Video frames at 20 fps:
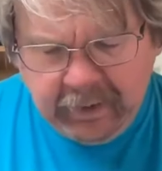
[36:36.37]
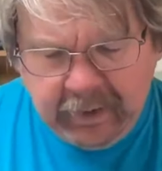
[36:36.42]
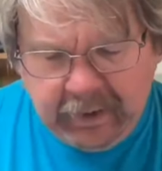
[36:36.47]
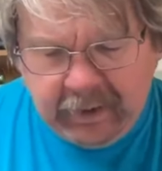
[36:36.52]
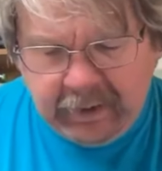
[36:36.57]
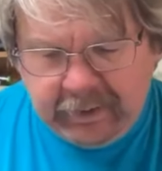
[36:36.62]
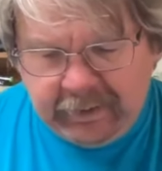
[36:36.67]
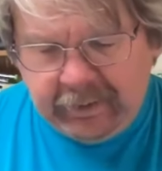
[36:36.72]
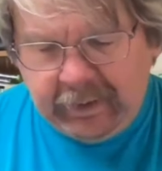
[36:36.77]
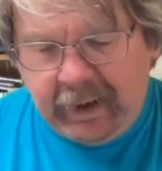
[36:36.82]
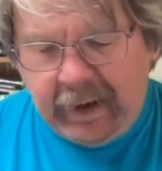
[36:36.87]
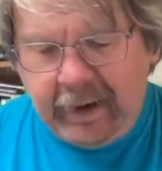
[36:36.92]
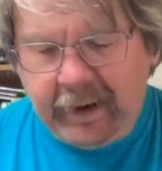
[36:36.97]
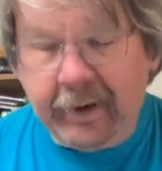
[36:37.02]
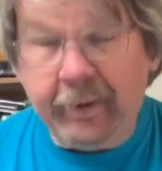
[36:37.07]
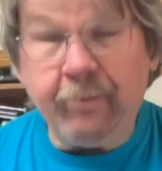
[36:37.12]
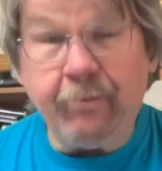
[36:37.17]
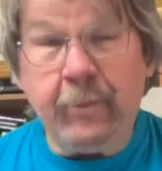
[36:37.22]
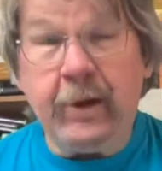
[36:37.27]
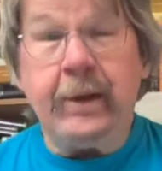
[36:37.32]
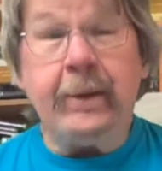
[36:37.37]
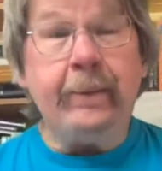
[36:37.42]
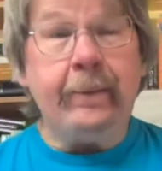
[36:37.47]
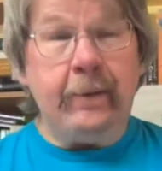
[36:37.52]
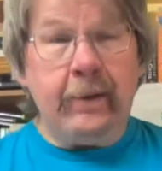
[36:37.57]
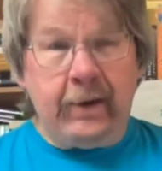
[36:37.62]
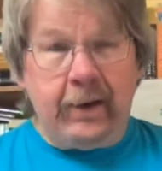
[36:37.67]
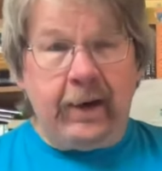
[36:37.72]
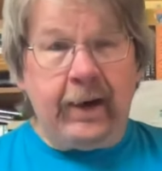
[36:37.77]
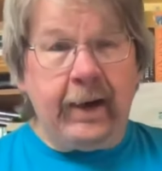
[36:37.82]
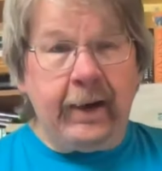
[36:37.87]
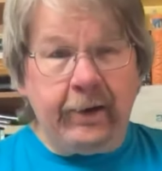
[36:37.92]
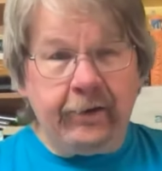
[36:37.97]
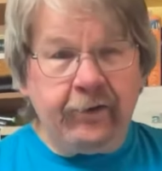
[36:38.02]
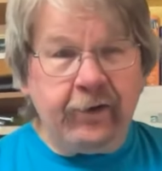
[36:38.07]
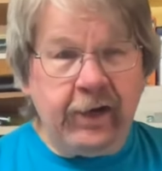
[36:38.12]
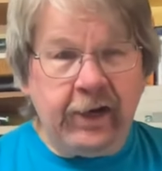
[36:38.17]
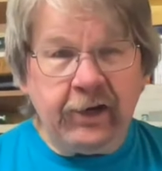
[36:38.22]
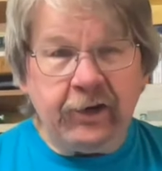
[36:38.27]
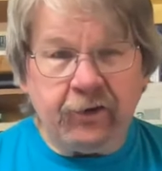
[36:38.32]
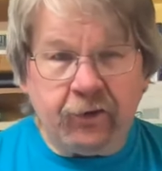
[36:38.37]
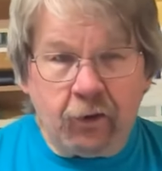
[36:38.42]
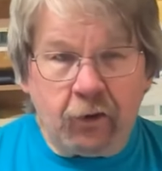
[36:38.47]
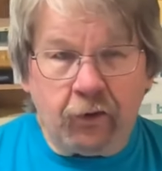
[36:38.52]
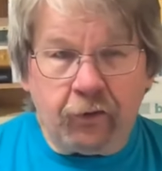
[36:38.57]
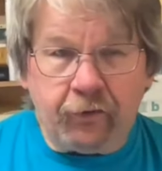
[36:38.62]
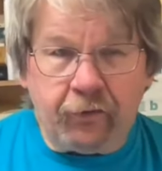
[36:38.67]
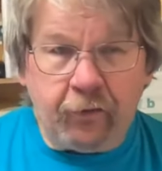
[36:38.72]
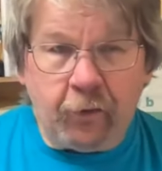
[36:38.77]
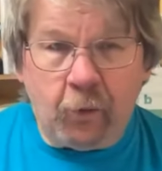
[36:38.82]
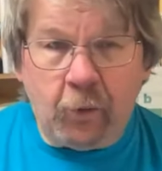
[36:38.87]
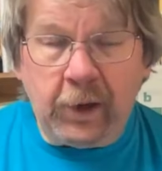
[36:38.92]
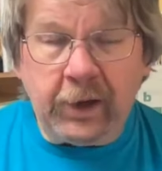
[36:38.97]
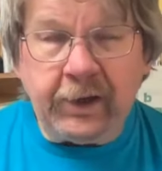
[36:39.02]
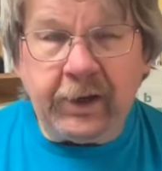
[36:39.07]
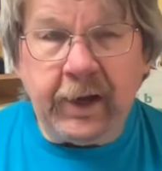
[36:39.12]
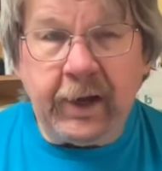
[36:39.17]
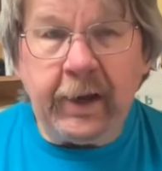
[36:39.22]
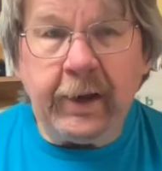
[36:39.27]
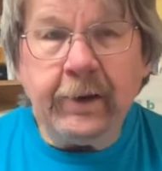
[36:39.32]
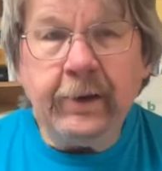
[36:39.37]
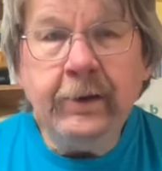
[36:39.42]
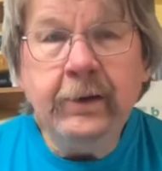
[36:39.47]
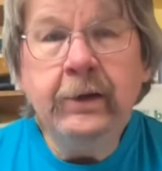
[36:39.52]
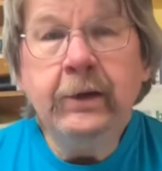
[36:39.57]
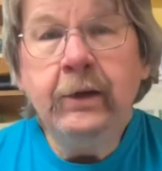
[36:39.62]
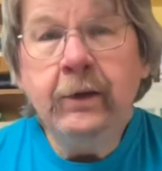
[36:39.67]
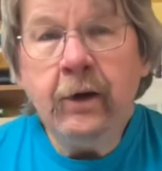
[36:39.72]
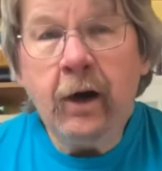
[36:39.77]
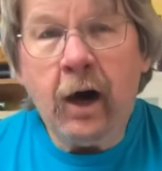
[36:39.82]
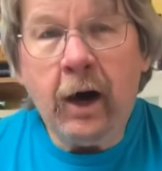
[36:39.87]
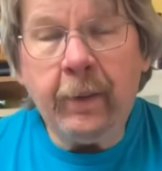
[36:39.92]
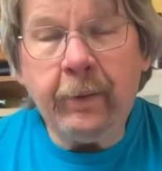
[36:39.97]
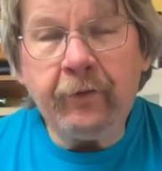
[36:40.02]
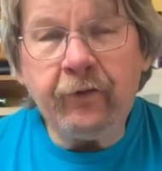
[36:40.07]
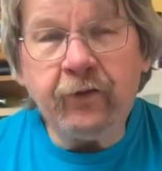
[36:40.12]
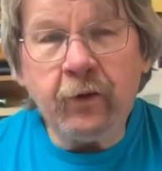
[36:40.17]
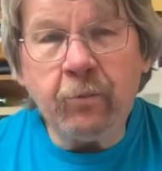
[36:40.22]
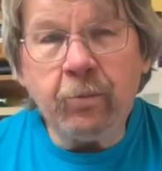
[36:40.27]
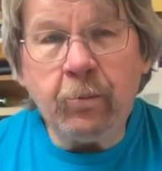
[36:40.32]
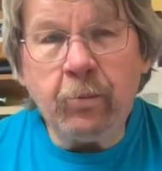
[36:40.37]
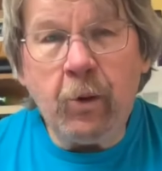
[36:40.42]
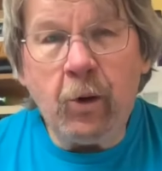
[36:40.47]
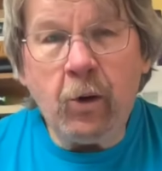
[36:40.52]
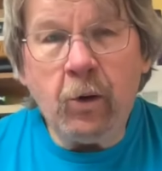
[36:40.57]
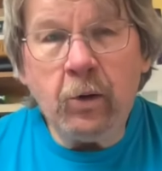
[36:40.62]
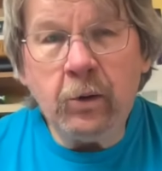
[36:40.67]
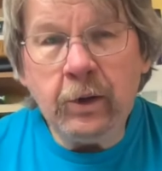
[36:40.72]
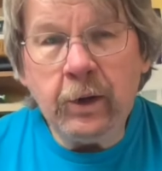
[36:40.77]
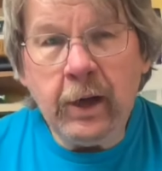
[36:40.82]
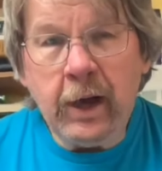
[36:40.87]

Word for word: Uh, I admit I indulge for one day on the Super Bowl.